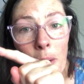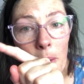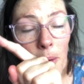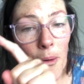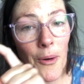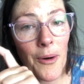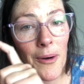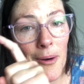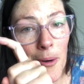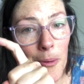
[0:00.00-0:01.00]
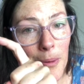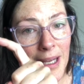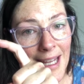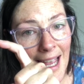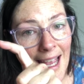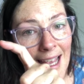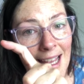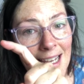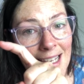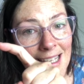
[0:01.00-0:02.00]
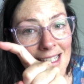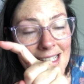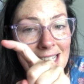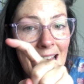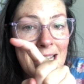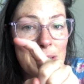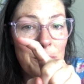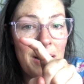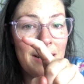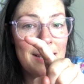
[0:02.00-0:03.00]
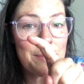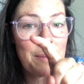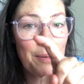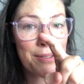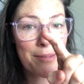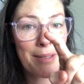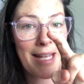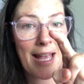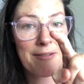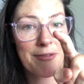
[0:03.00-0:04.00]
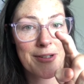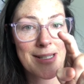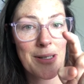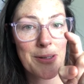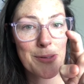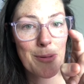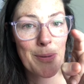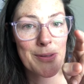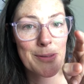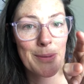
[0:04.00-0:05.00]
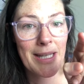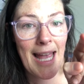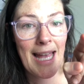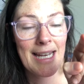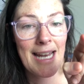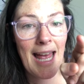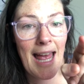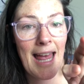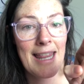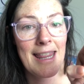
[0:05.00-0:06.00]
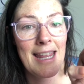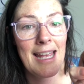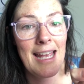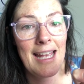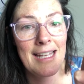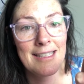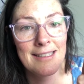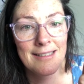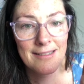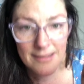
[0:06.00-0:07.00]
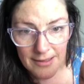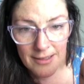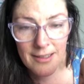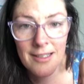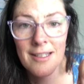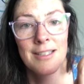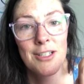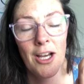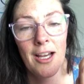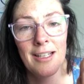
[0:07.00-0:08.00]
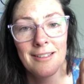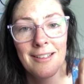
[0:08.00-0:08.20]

or we can stay as well as we possibly can for as long as we possibly can and then die